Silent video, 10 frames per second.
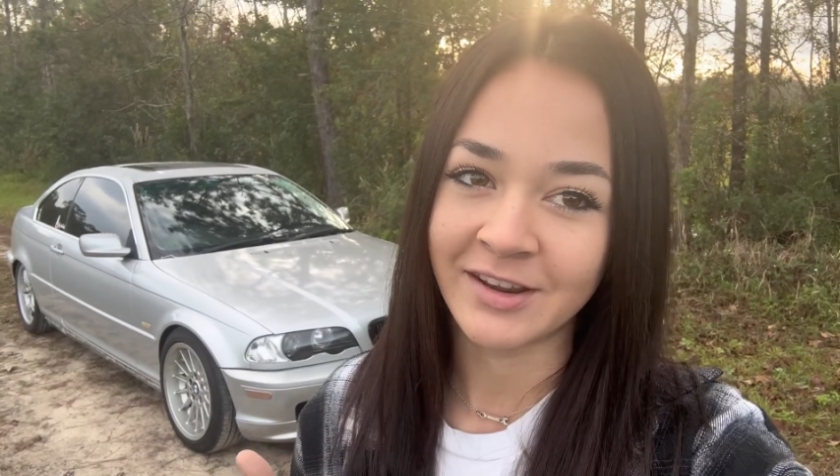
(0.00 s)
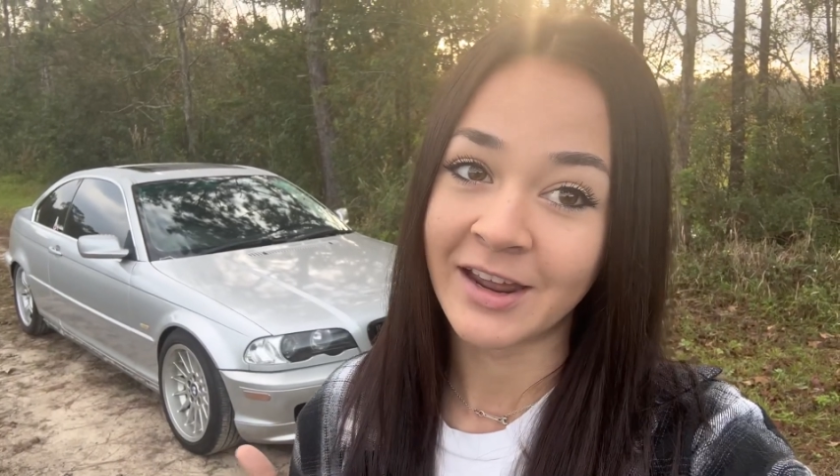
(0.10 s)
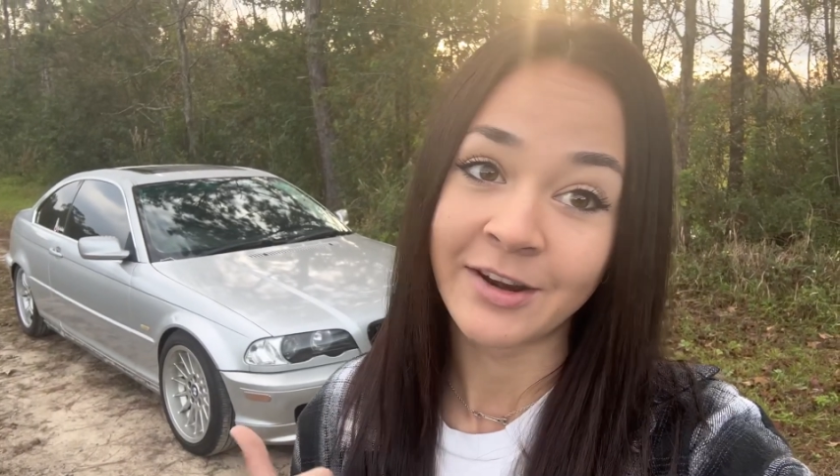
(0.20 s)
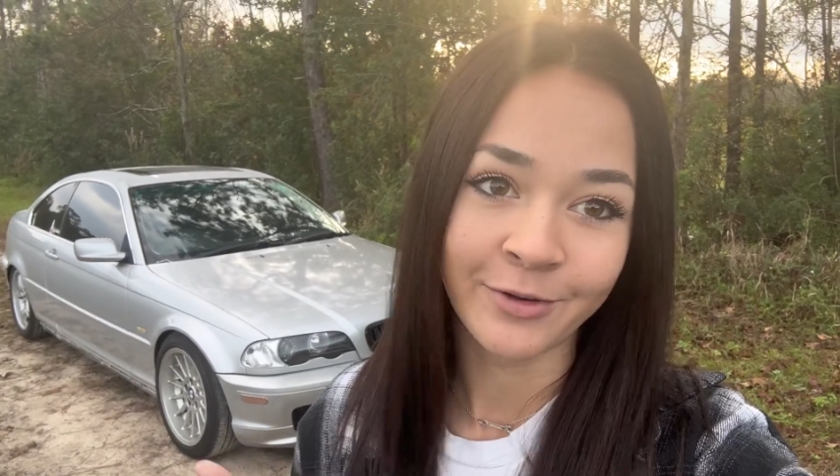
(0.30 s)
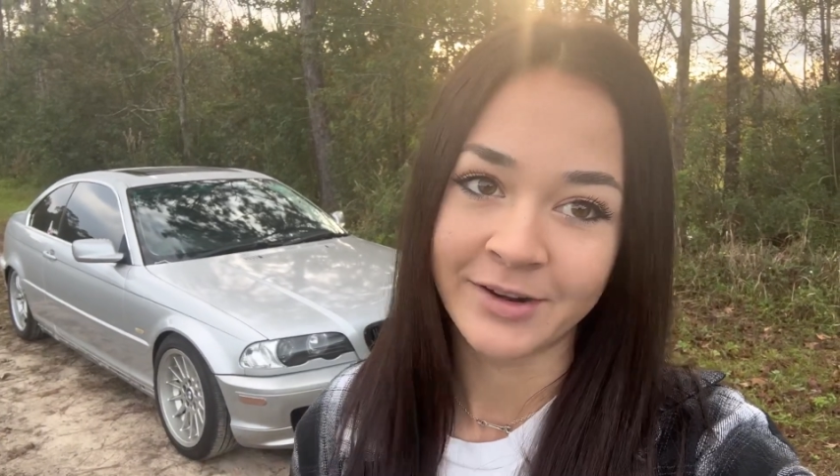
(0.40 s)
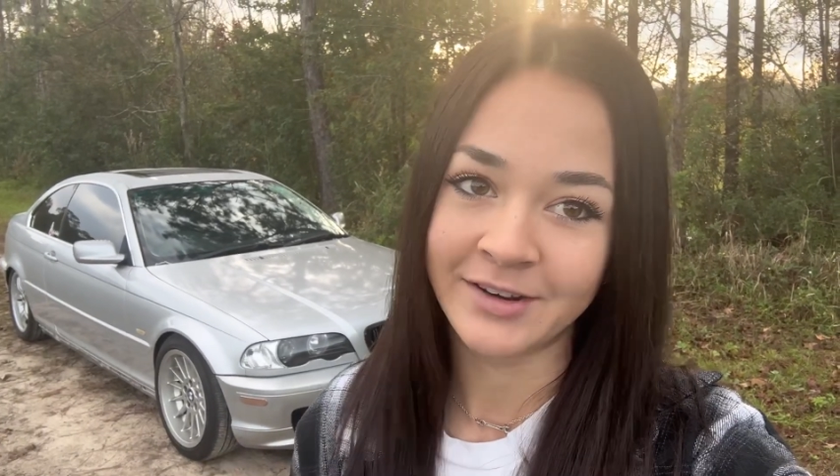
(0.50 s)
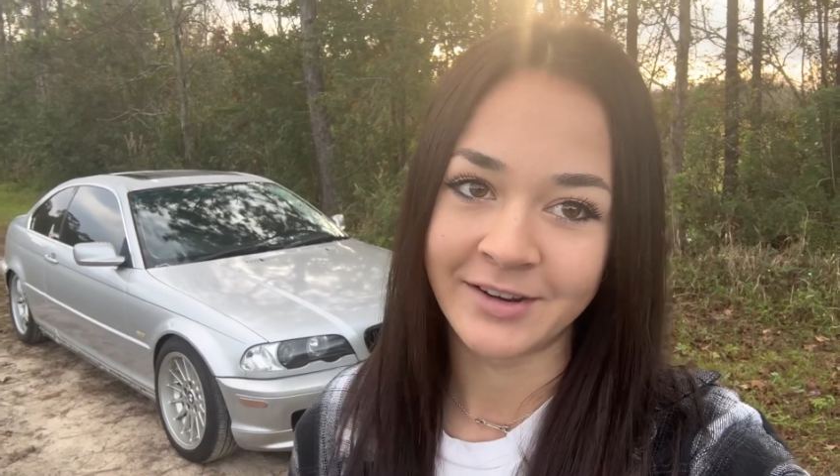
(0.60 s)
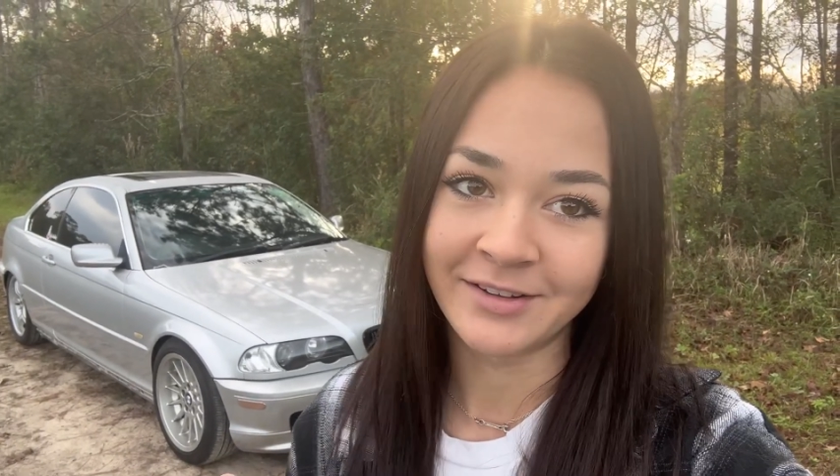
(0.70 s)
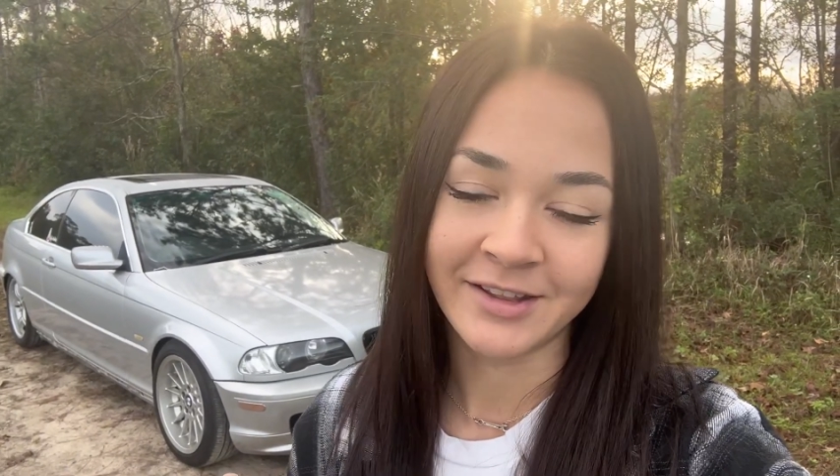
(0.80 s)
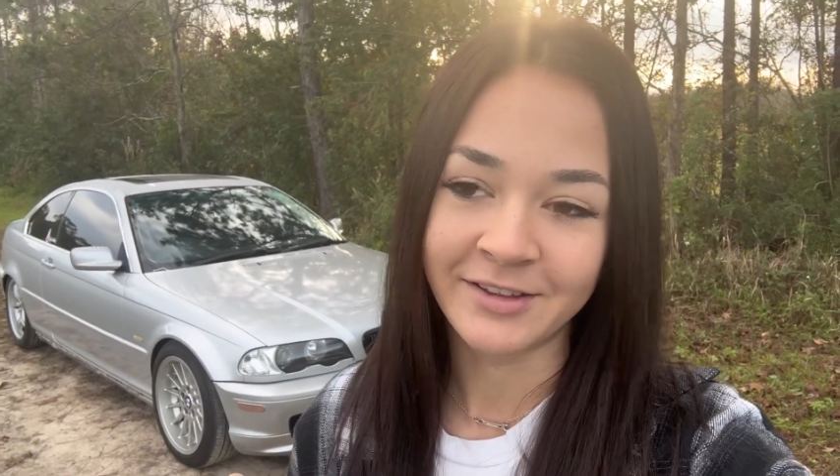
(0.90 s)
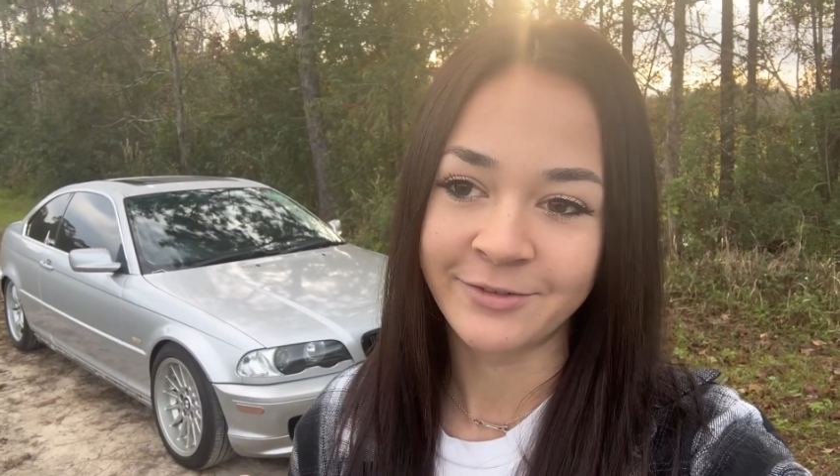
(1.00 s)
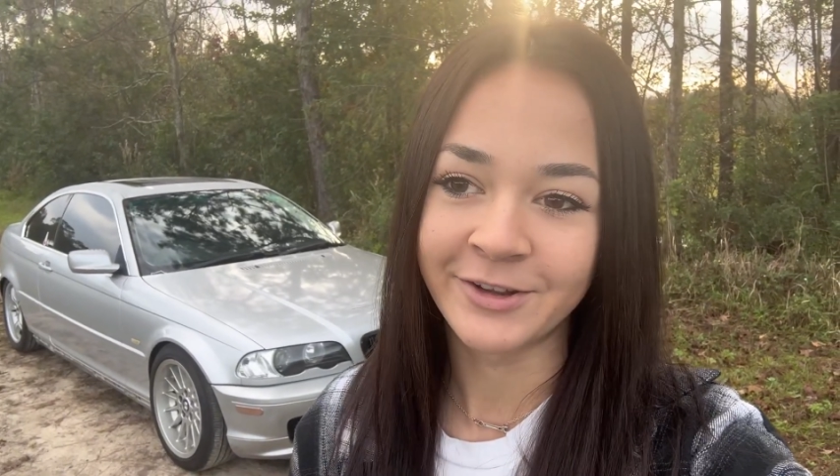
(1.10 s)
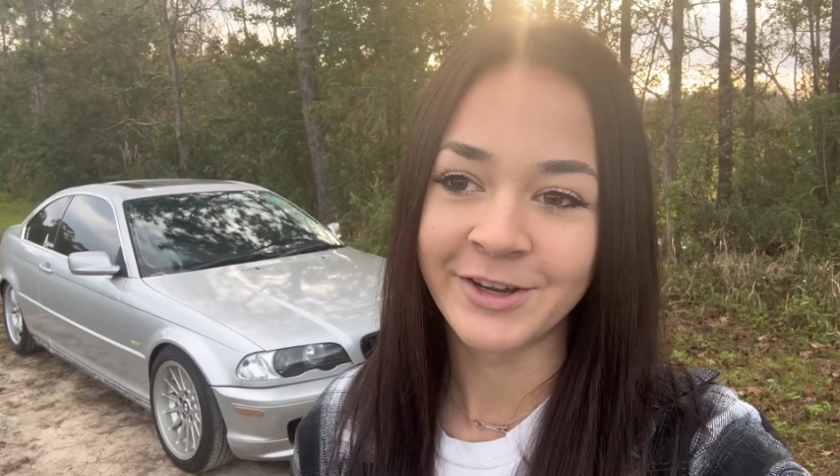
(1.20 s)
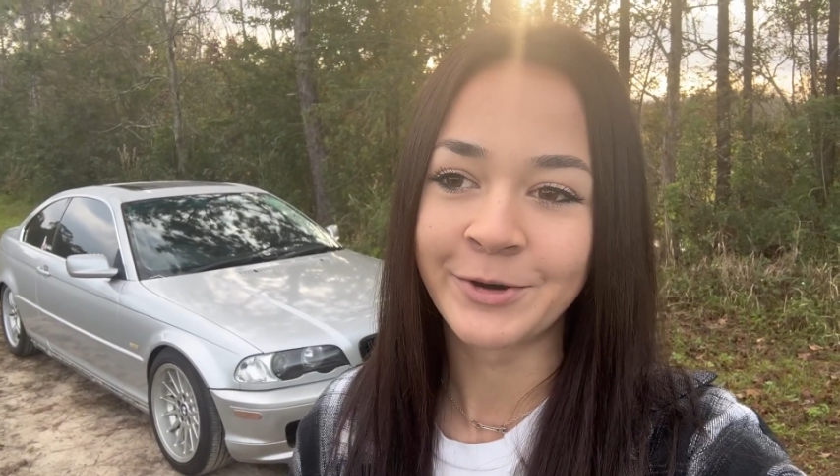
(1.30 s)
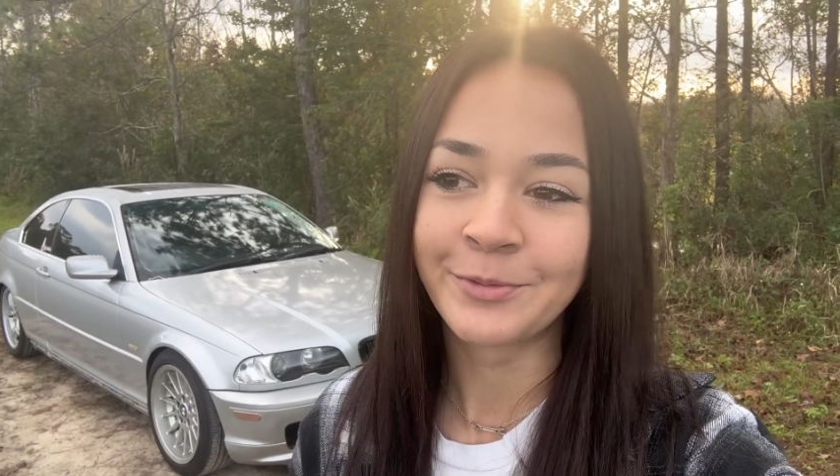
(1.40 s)
I know I didn't in this
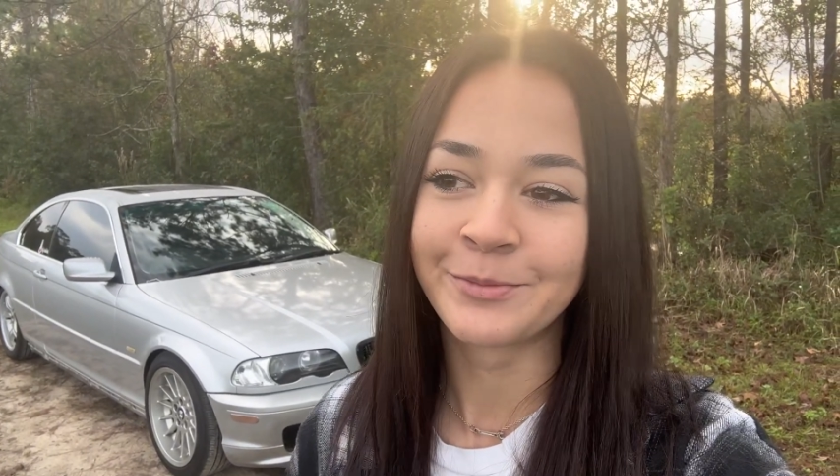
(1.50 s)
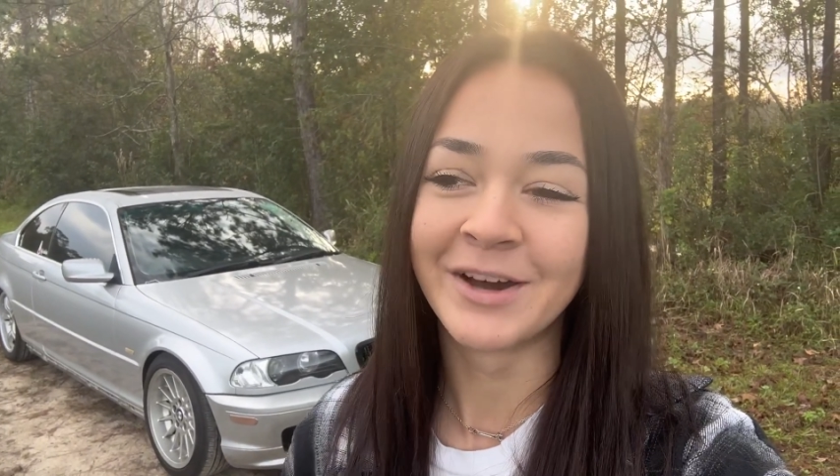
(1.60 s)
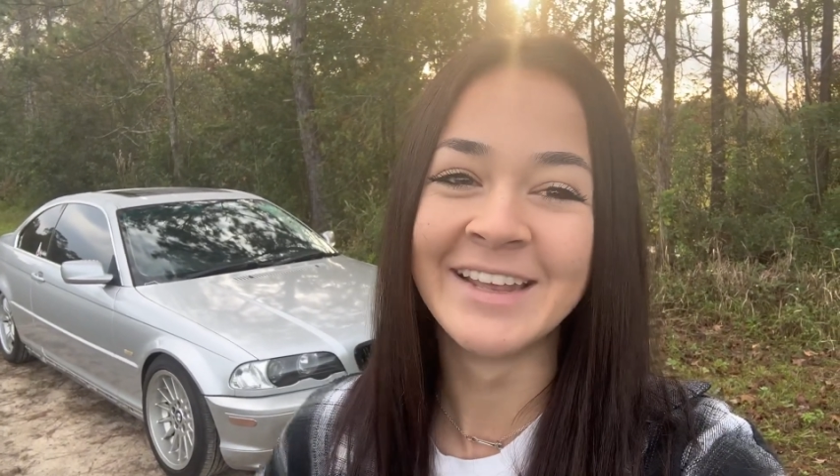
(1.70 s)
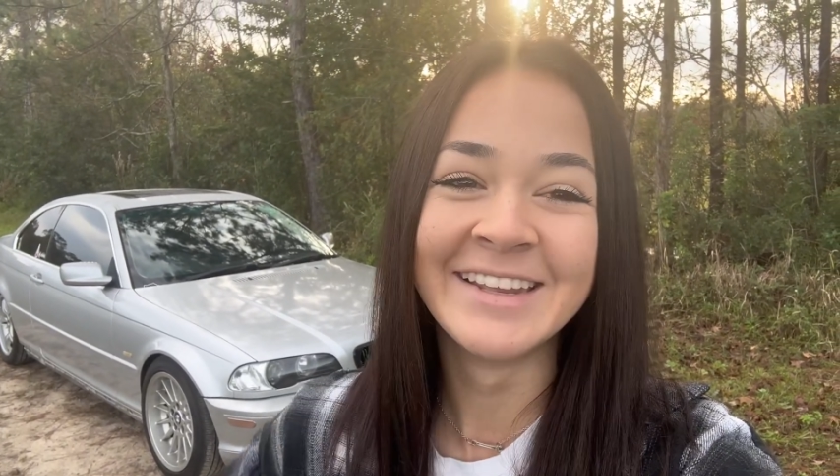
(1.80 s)
video, but